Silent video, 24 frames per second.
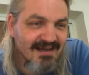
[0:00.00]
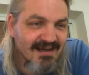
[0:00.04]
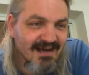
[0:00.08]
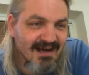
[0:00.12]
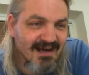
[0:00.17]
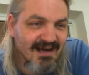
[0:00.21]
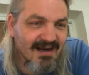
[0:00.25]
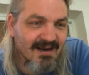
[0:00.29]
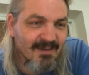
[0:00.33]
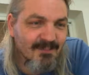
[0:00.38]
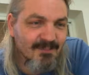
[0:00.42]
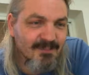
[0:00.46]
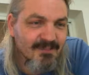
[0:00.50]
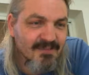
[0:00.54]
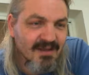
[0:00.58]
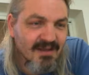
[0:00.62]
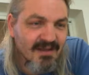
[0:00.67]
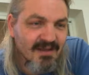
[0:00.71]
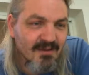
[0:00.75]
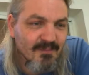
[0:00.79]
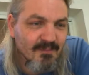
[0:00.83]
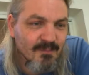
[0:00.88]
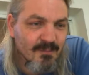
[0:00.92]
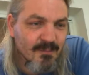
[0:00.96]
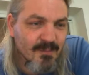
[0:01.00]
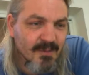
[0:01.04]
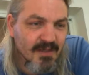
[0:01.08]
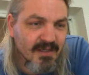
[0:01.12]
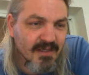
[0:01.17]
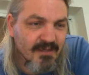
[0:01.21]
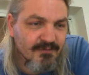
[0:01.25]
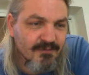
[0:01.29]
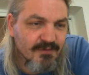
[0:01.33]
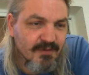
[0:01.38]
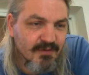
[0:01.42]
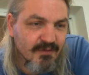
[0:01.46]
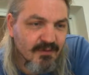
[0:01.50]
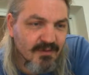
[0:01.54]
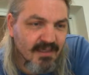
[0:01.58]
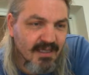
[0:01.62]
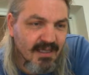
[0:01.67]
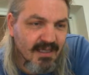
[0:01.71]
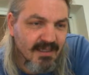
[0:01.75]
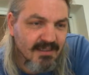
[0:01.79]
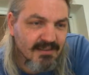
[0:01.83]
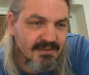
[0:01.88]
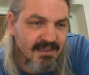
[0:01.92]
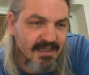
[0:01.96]
But if you look
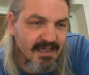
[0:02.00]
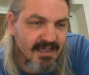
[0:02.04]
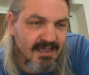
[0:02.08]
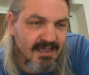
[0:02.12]
at